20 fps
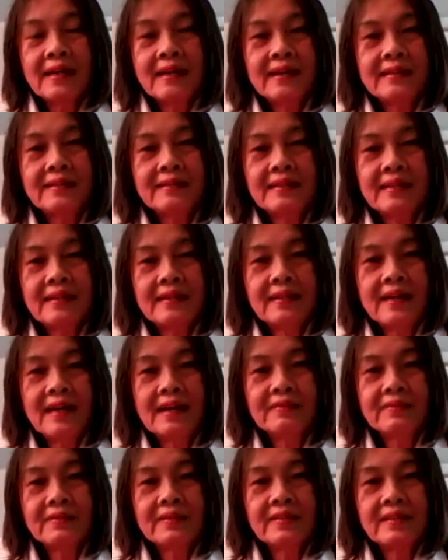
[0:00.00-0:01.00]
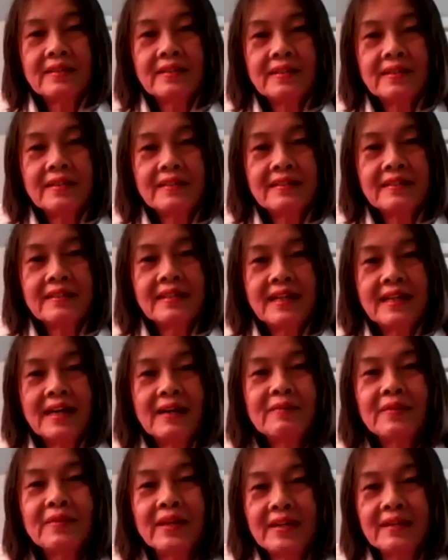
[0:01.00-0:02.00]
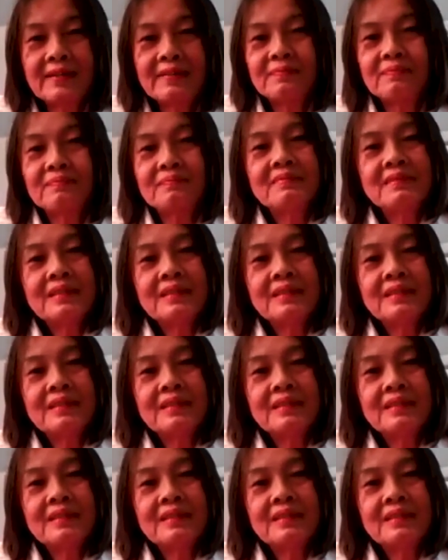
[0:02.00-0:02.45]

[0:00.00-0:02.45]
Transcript: and how they